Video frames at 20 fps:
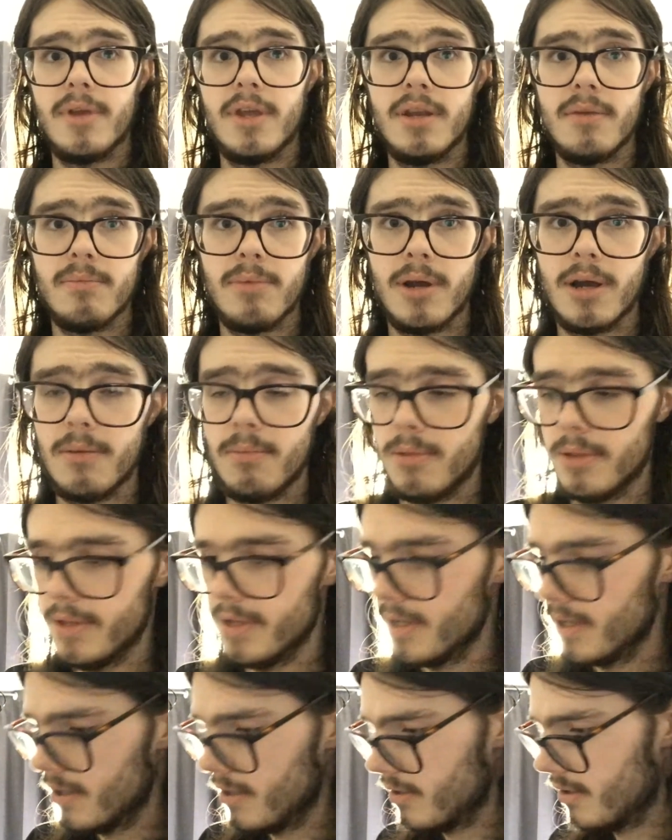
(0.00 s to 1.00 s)
in public,
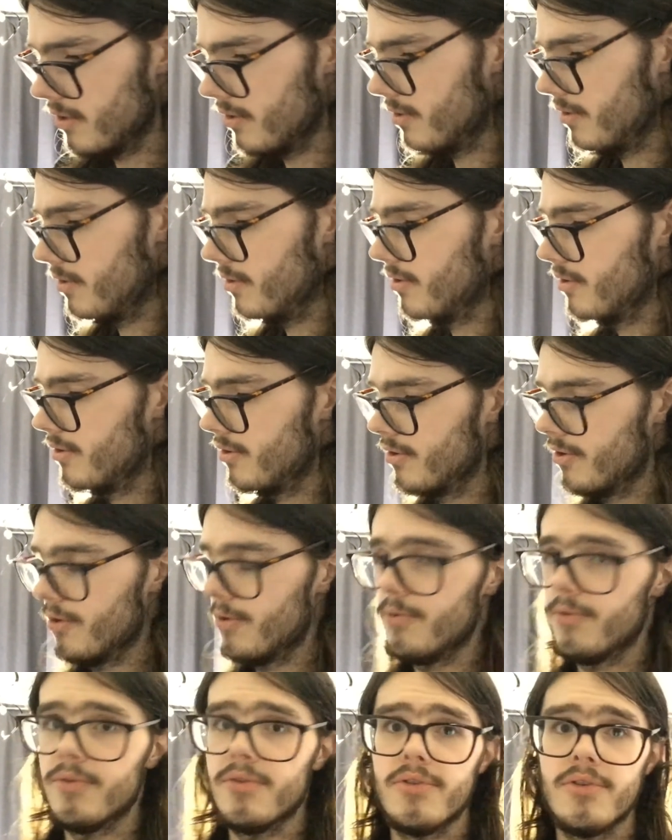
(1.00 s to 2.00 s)

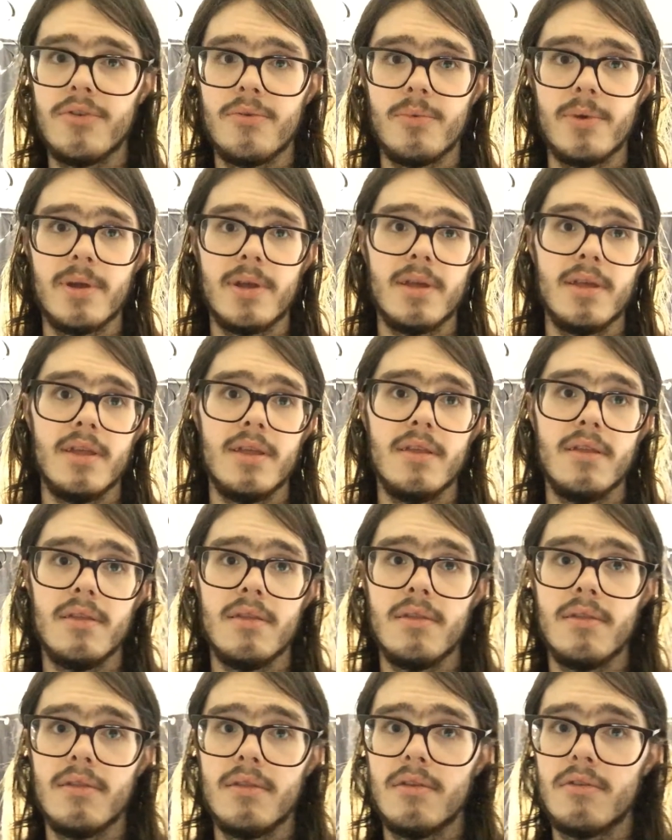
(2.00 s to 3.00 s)
goes to where
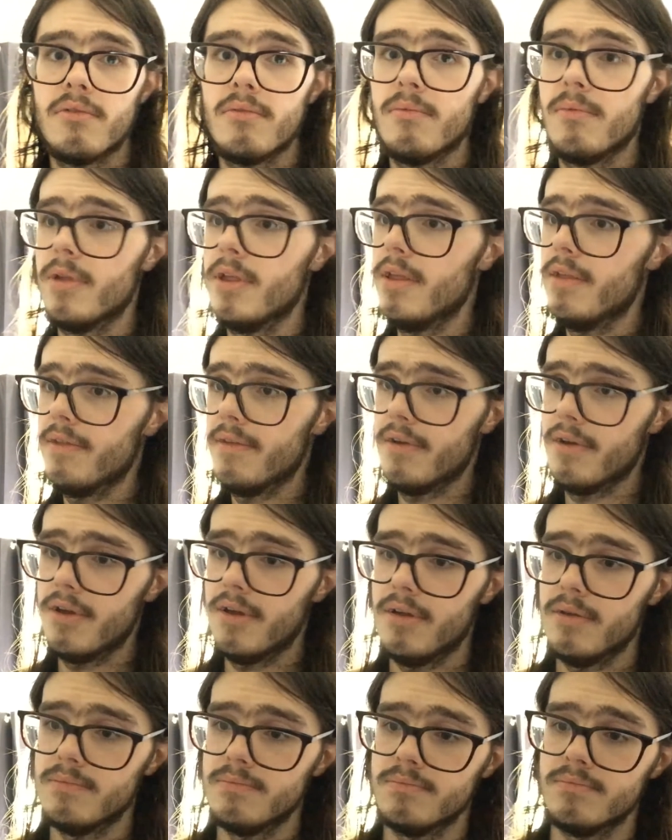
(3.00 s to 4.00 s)
his
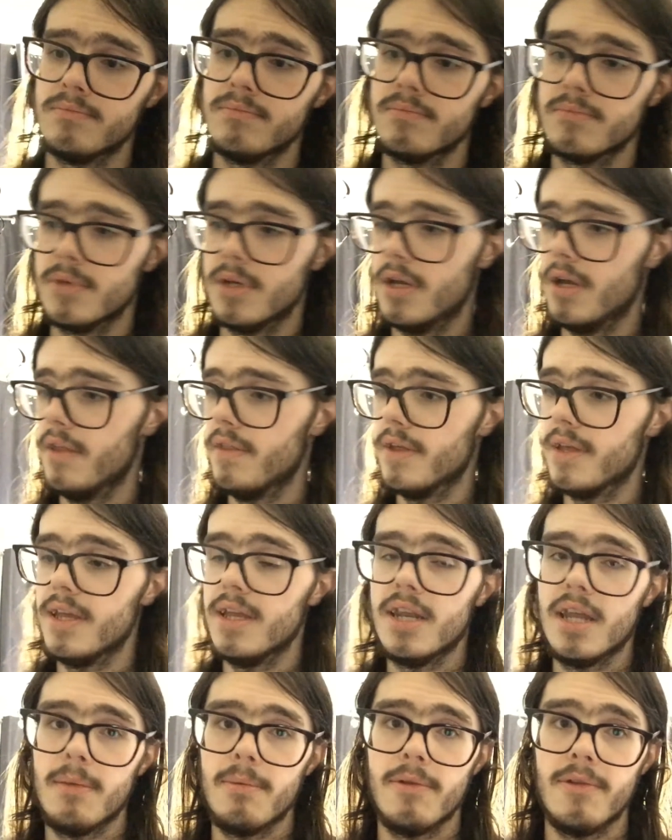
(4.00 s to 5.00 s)
other
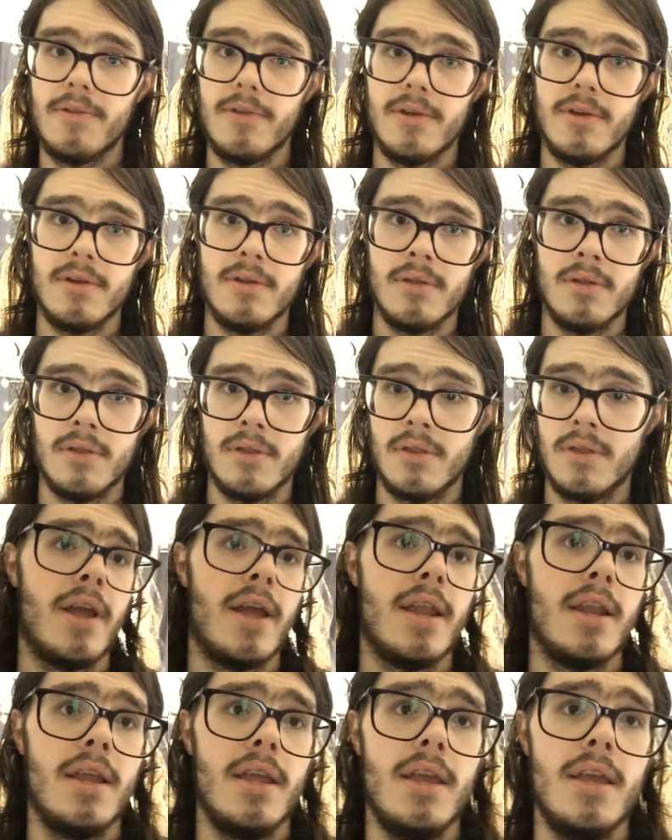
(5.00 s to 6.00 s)
kidnappers are,
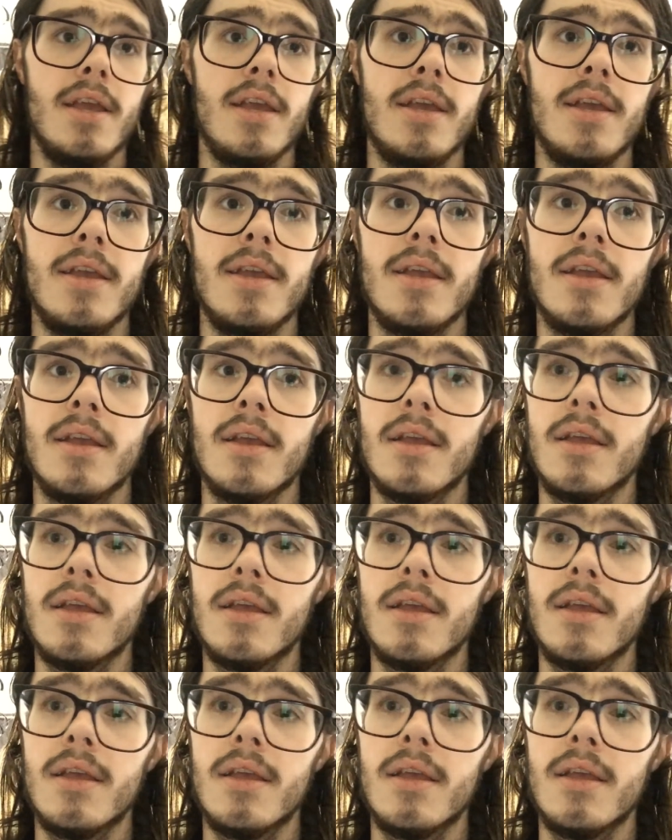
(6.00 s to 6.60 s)
and he